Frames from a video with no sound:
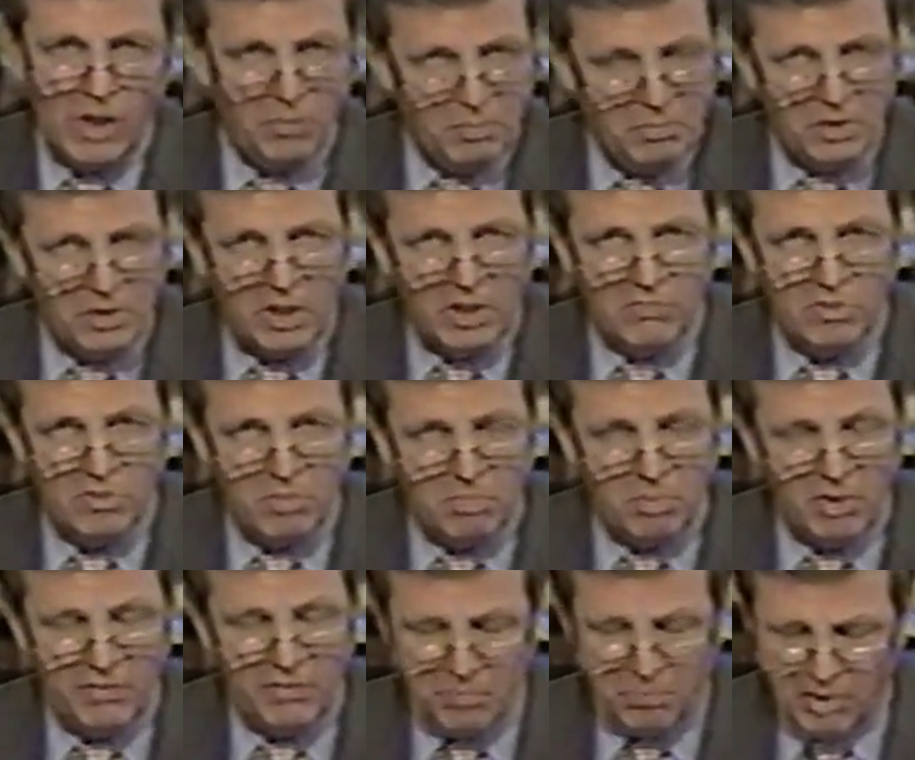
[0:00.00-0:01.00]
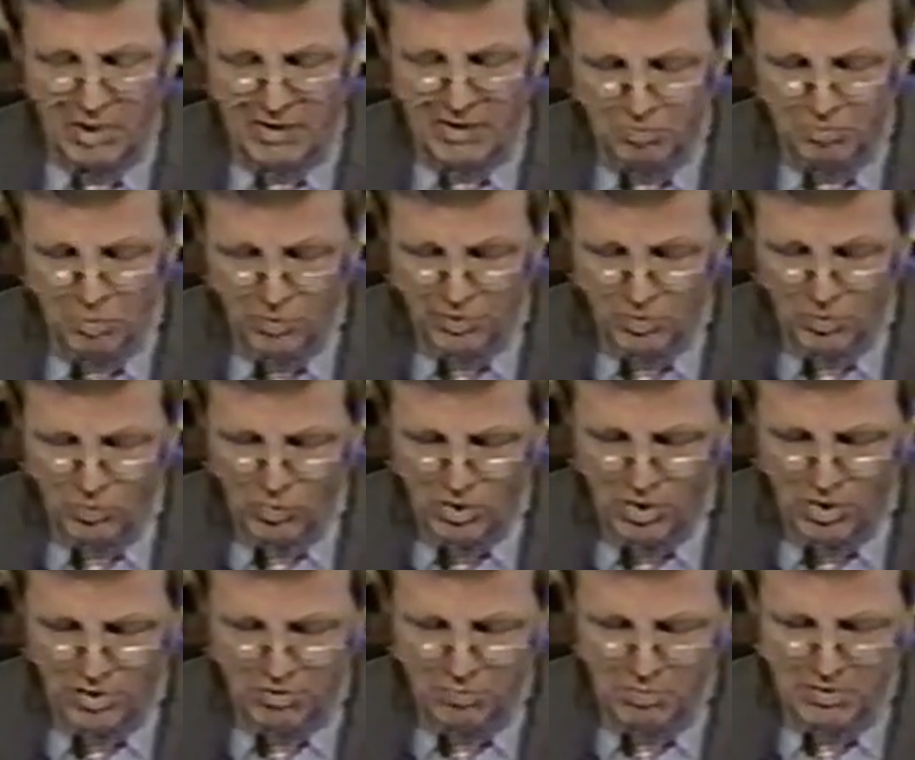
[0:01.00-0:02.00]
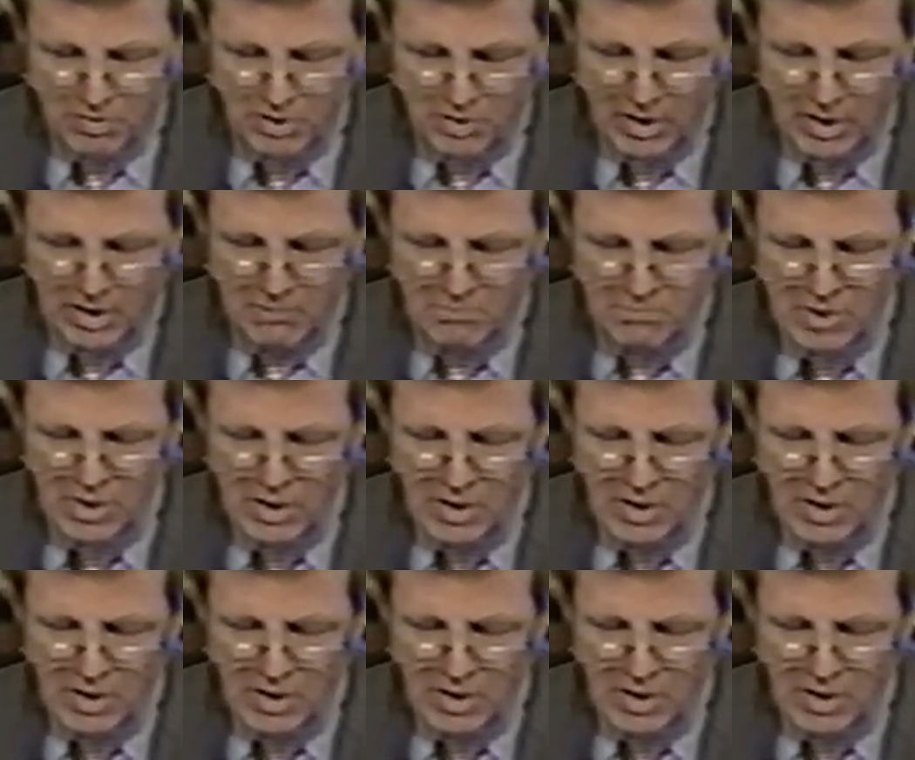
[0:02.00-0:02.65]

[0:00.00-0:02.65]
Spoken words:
We've been given to believe that perhaps more than one has been taken.